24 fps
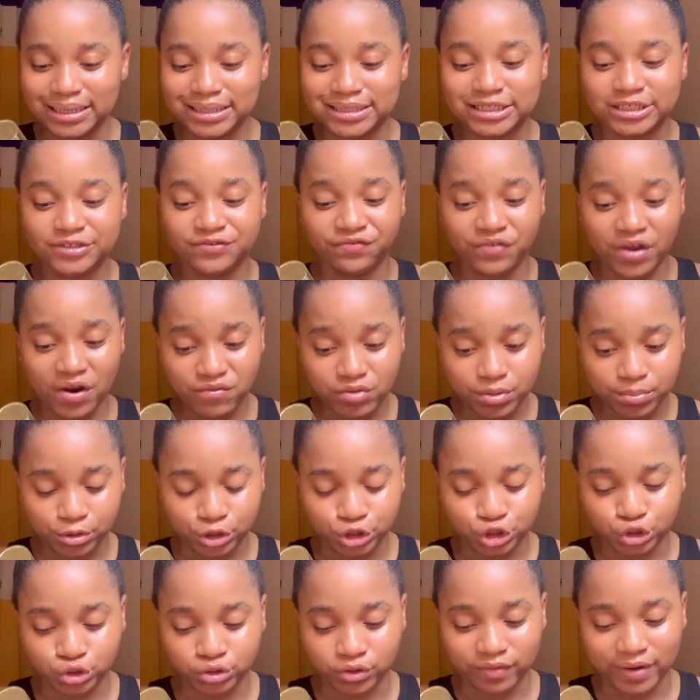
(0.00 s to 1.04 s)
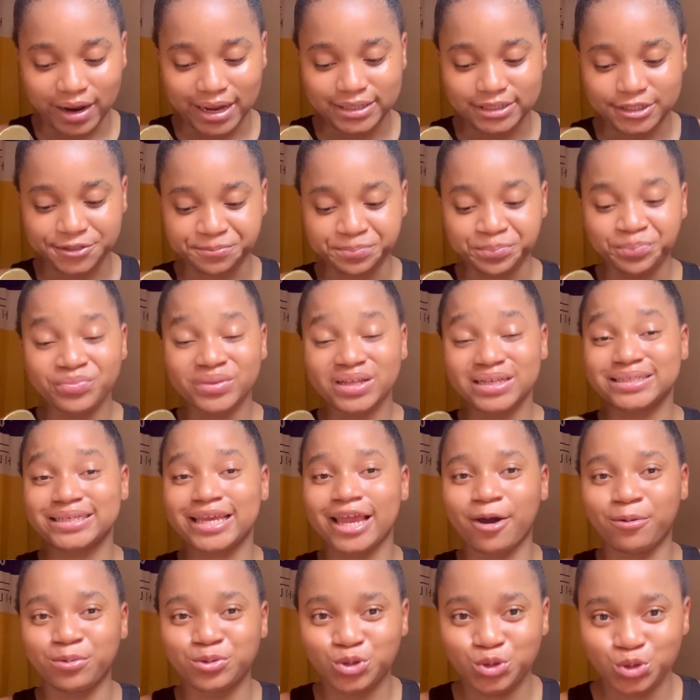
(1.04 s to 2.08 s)
It is very moisturizing. It
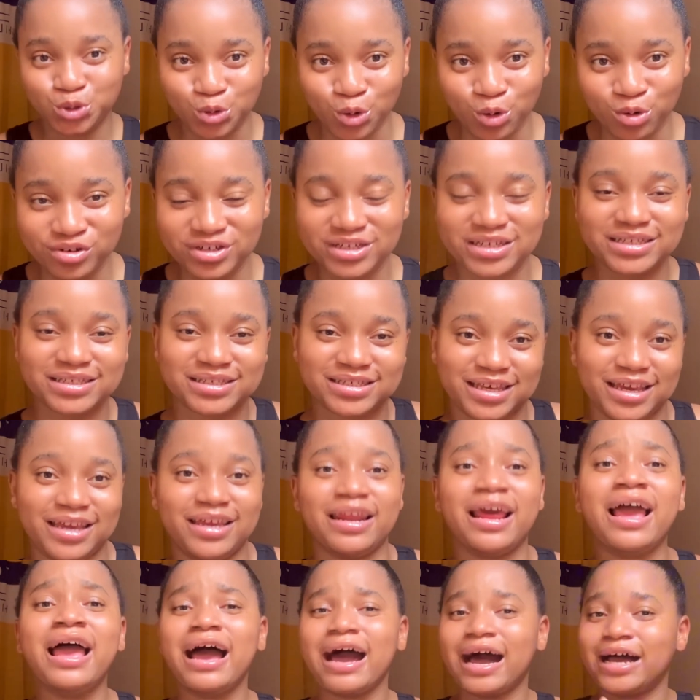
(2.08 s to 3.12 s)
helps tone the skin.